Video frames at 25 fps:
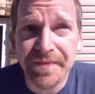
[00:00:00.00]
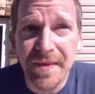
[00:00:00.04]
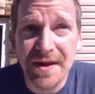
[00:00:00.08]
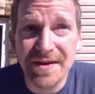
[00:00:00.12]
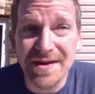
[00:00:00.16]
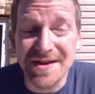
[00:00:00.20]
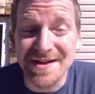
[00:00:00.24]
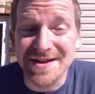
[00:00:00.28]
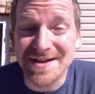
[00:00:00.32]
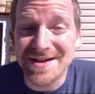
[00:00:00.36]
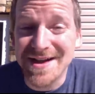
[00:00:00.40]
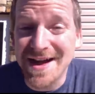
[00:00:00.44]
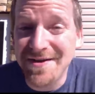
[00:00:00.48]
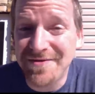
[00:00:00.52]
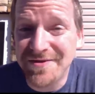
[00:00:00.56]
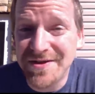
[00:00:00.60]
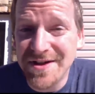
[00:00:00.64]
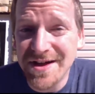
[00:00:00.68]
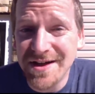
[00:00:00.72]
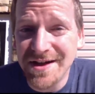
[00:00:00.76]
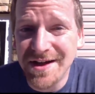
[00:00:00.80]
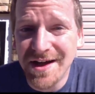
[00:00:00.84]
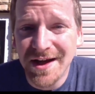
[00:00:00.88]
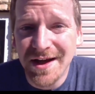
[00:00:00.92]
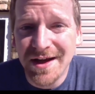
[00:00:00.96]
the
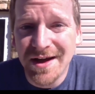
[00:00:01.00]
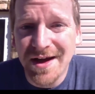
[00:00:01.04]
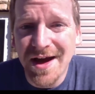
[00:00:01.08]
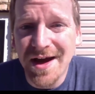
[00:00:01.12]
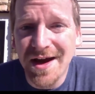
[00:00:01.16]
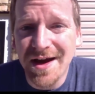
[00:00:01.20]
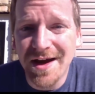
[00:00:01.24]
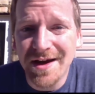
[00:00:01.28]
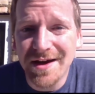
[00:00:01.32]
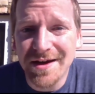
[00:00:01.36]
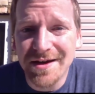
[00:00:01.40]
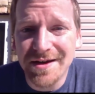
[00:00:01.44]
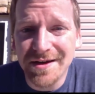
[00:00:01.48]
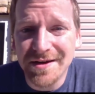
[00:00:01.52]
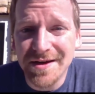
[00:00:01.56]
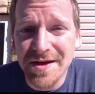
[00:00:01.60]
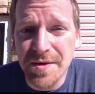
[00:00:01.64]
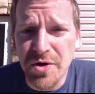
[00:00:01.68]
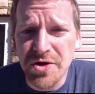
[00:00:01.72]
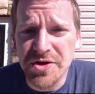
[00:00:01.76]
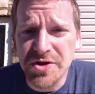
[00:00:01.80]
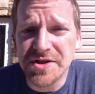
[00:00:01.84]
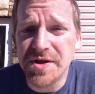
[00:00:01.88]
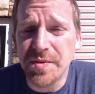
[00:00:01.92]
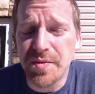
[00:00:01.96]
safety, and the
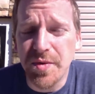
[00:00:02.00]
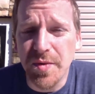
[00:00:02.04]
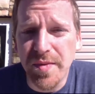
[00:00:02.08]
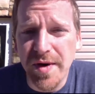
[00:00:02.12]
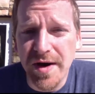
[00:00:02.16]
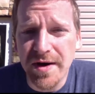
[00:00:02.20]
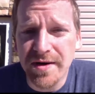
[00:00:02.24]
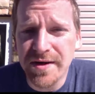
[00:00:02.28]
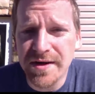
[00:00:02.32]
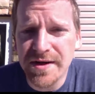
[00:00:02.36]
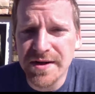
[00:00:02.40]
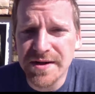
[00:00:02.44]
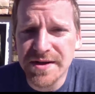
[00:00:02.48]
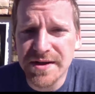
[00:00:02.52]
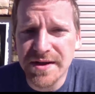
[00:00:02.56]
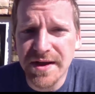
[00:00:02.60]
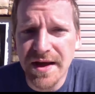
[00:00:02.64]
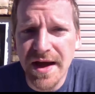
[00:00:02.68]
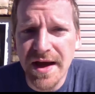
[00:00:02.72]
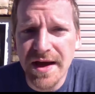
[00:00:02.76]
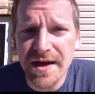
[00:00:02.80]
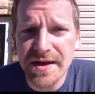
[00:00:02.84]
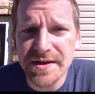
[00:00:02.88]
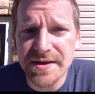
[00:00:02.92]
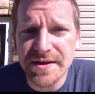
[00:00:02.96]
emergency preparedness
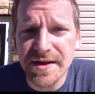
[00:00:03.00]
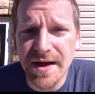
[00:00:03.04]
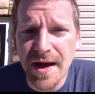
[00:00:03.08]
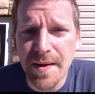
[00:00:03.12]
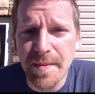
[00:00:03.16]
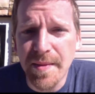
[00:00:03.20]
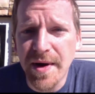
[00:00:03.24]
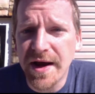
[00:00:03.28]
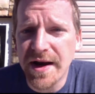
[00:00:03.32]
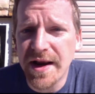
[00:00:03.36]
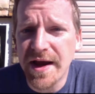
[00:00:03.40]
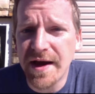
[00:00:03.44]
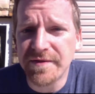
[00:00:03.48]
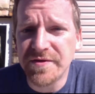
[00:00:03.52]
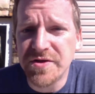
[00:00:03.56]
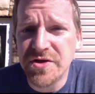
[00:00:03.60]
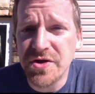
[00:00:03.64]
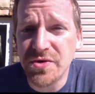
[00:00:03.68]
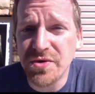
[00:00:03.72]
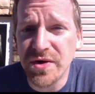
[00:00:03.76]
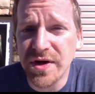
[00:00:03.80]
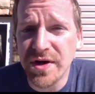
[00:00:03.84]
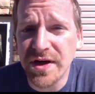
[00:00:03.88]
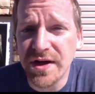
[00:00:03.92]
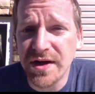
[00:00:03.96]
as I might have
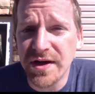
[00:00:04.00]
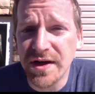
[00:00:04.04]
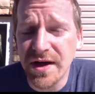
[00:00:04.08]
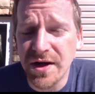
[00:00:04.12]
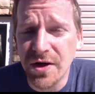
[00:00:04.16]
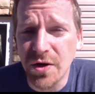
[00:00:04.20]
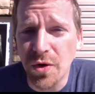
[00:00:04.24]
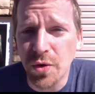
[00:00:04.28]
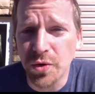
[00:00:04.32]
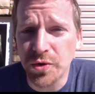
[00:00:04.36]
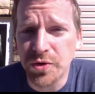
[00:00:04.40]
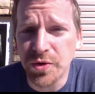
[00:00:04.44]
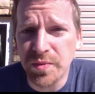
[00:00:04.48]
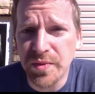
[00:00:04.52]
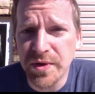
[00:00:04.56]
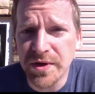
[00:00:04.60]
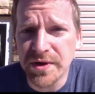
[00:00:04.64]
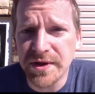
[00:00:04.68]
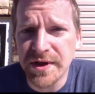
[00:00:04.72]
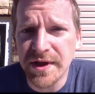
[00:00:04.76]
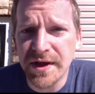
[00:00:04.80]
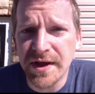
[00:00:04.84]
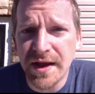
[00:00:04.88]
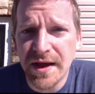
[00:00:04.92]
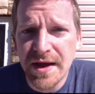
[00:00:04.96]
to in an older
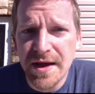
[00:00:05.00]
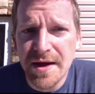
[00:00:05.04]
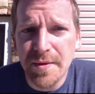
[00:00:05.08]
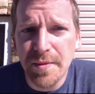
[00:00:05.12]
building.